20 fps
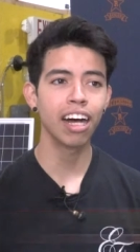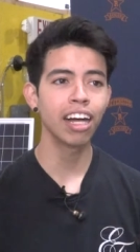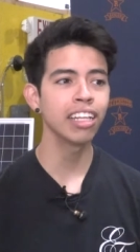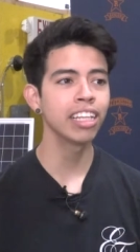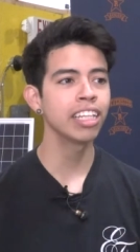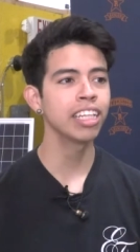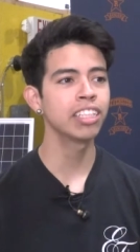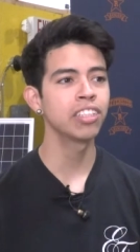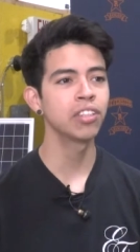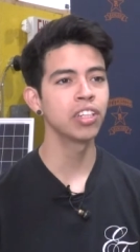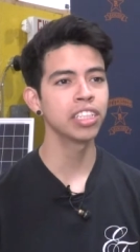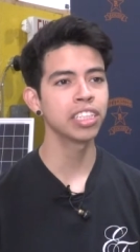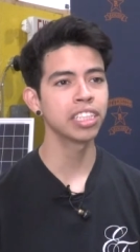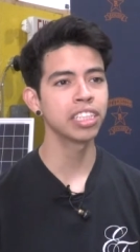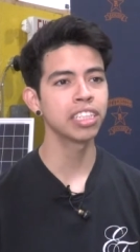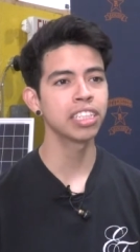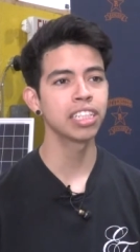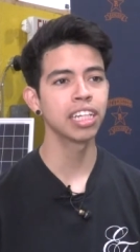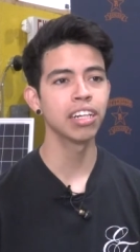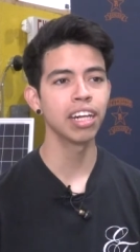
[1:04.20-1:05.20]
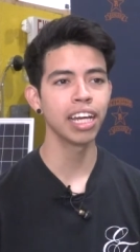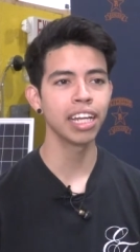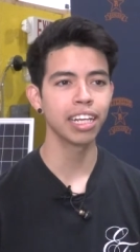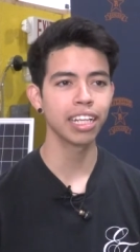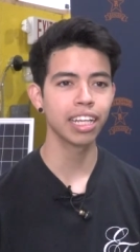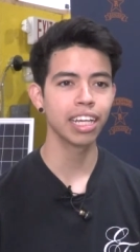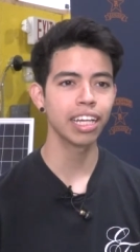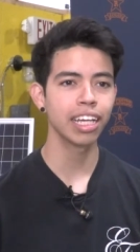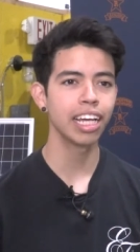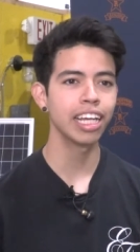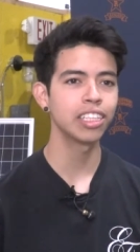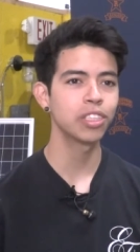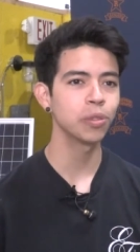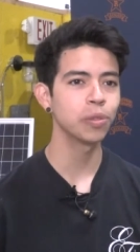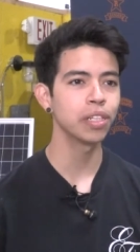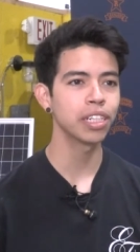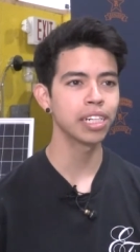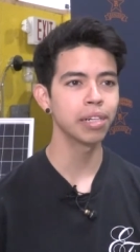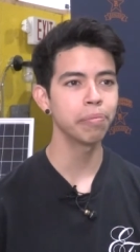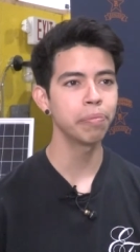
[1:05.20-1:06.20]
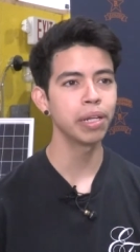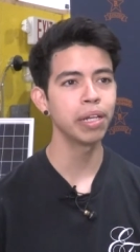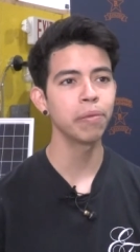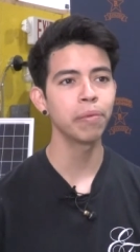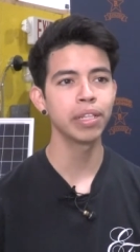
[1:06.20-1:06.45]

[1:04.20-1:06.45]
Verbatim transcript: all electricians get to a company